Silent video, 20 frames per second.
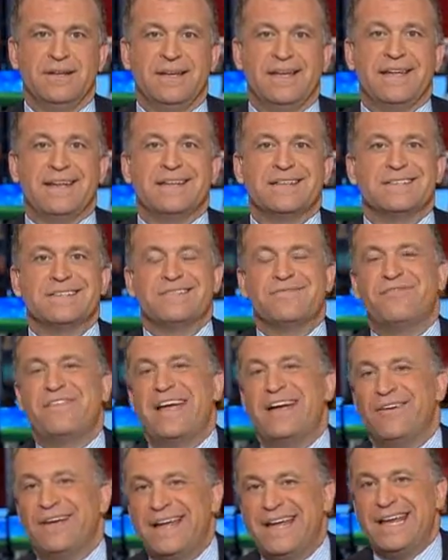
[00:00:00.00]
it is
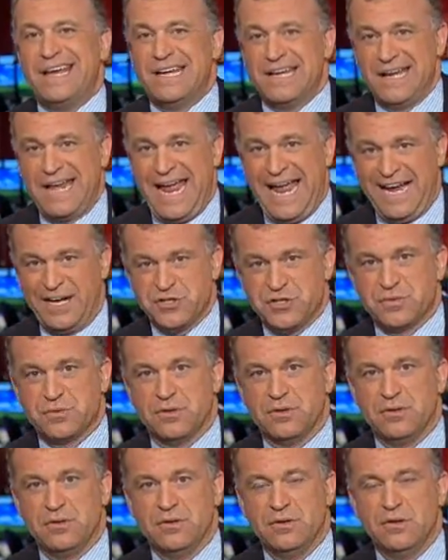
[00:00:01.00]
very
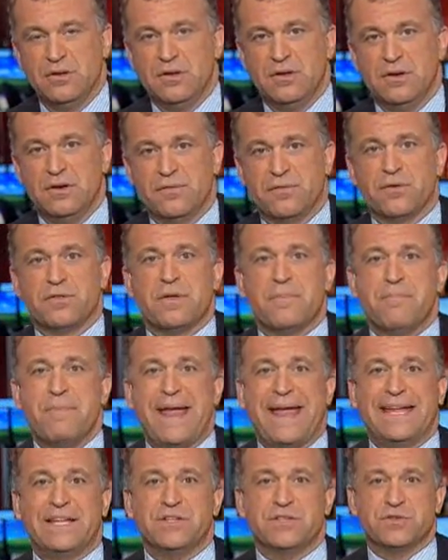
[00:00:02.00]
natural for the
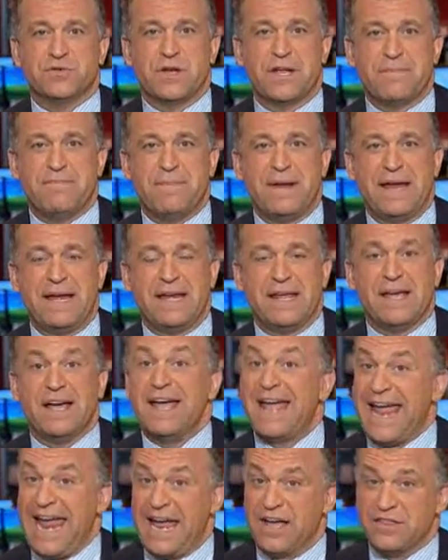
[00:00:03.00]
mainstream
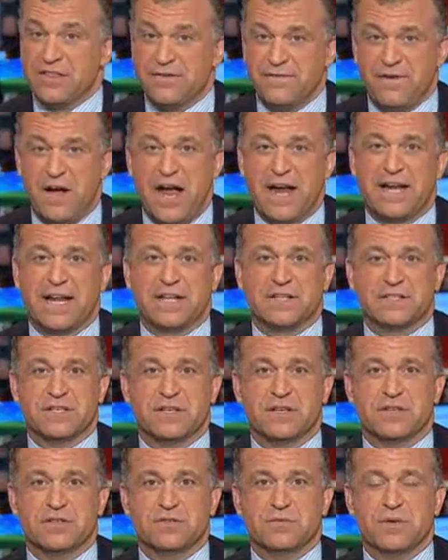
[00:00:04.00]
media and the finance
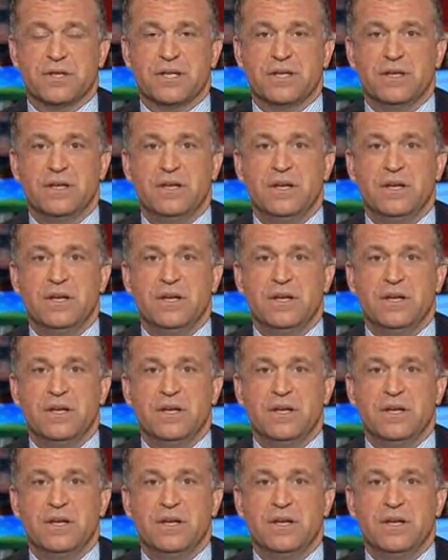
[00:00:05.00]
industry